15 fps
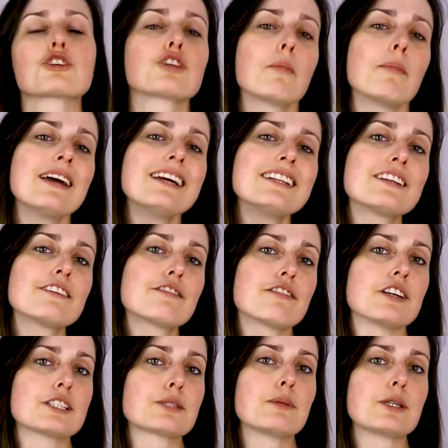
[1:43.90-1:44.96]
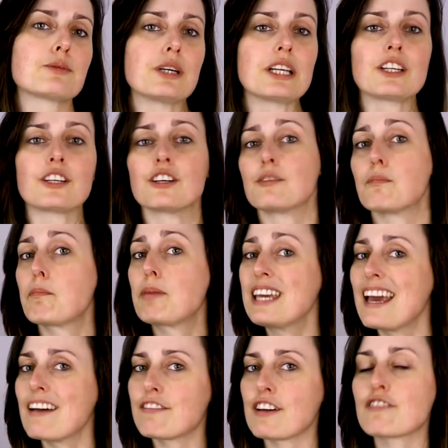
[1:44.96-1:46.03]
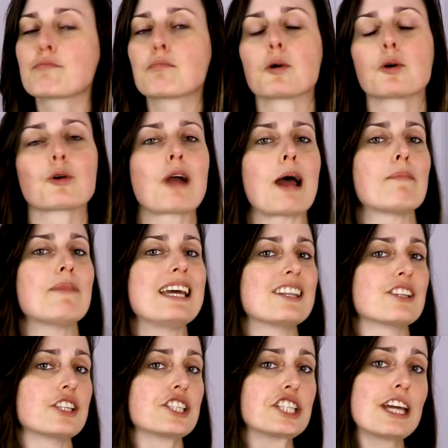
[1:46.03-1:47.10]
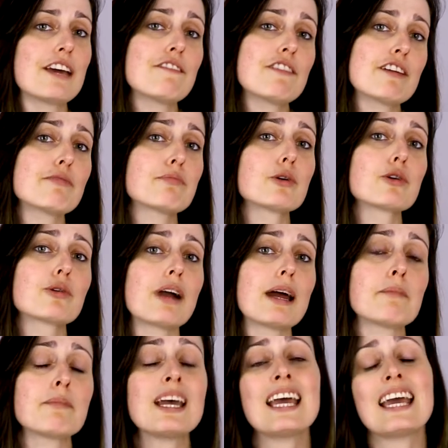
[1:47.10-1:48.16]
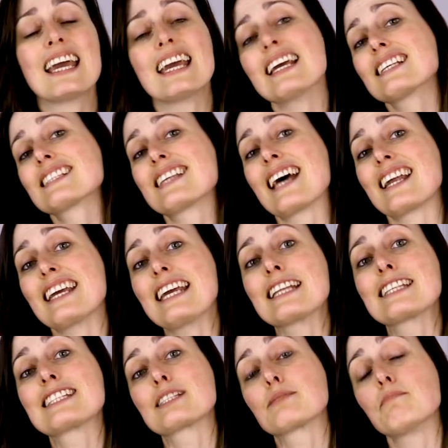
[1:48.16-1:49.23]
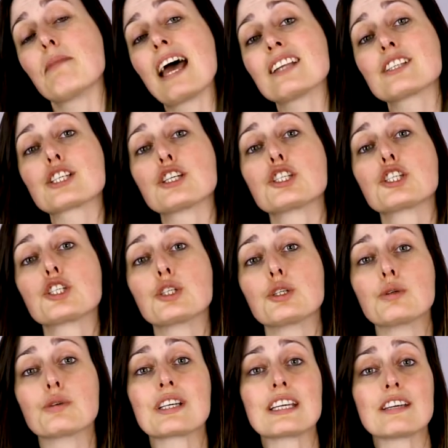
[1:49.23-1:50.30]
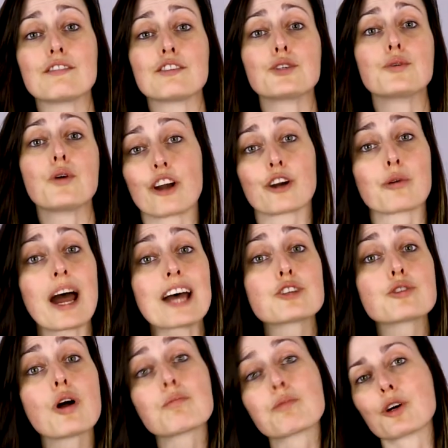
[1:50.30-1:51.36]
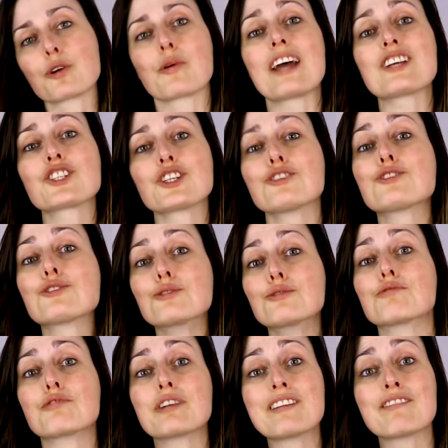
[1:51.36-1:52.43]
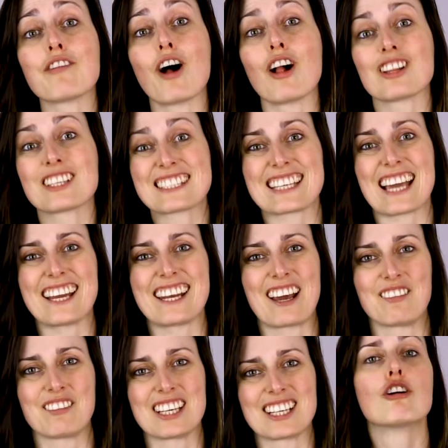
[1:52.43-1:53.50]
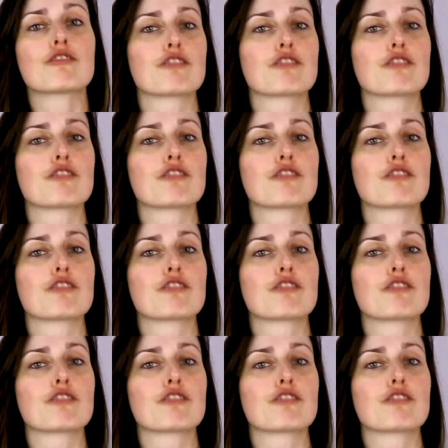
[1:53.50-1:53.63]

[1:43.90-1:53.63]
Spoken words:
So the main difference between the PFF program and the GFF program is that it's meant to give you a gradual progression to freefall skydiving.